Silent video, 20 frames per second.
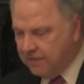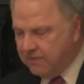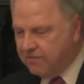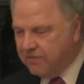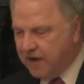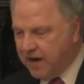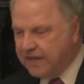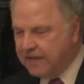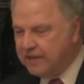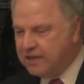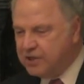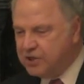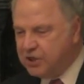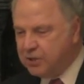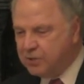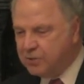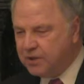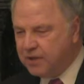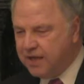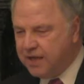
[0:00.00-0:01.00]
Finally,
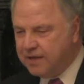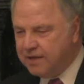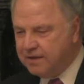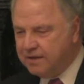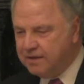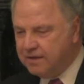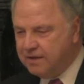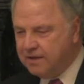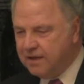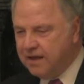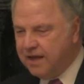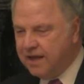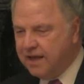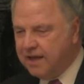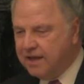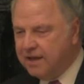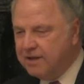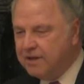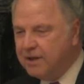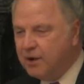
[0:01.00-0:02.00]
she relented,
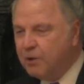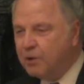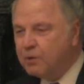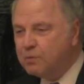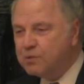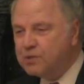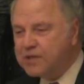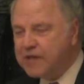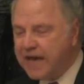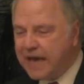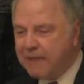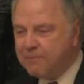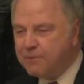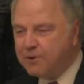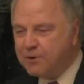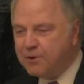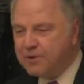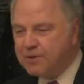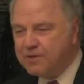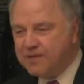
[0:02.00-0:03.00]
and no one was
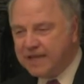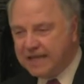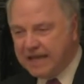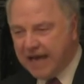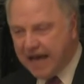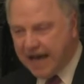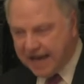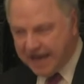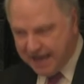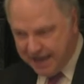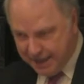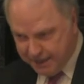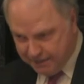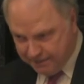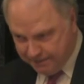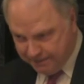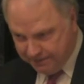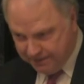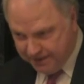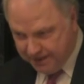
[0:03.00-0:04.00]
happier than I
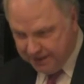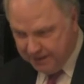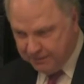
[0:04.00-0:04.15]
am